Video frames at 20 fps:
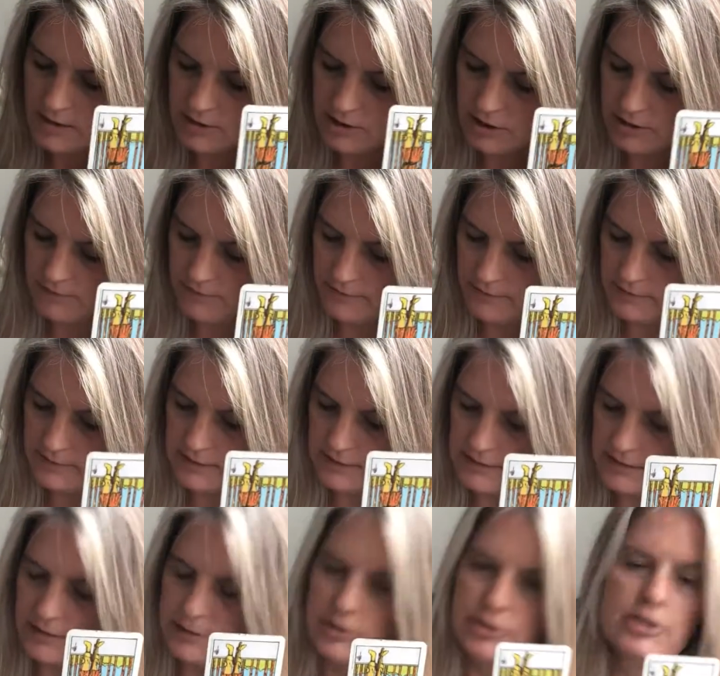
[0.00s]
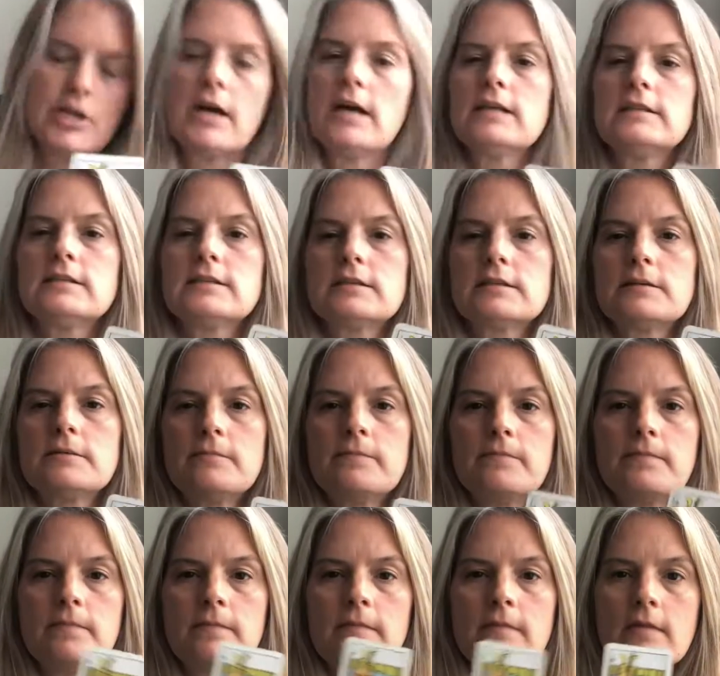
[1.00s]
She feels it's unjust
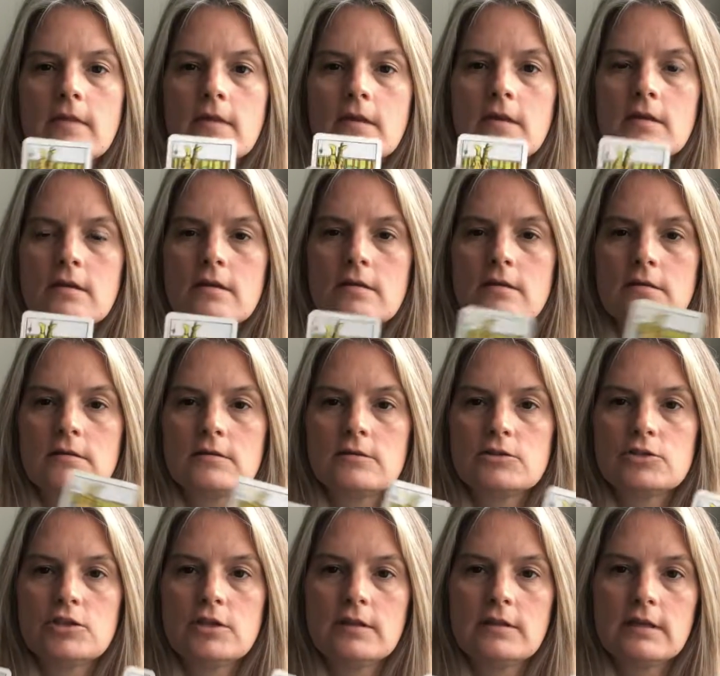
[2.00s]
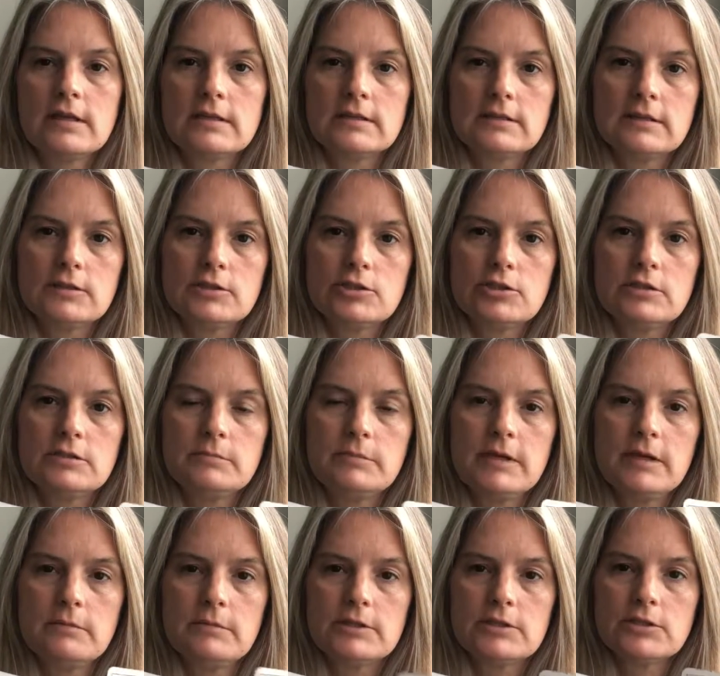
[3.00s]
she thinks that she's
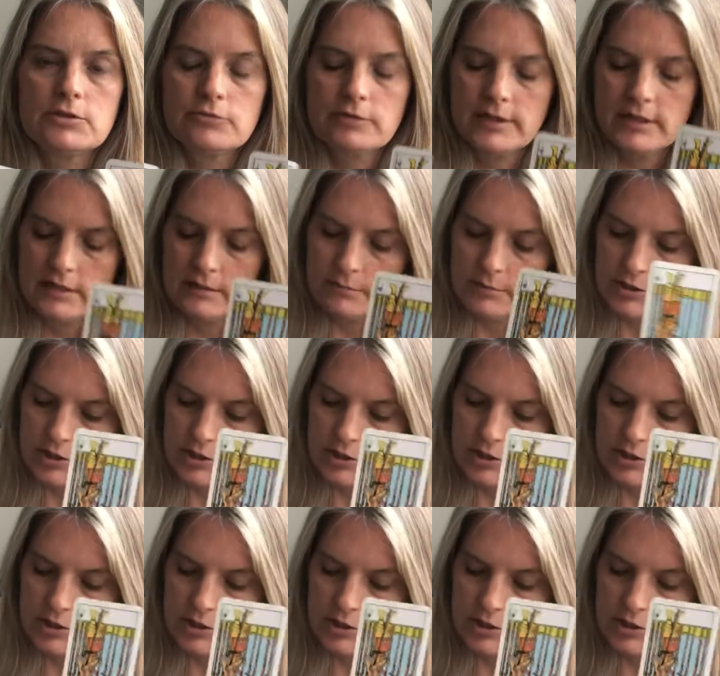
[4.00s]
being mistreated,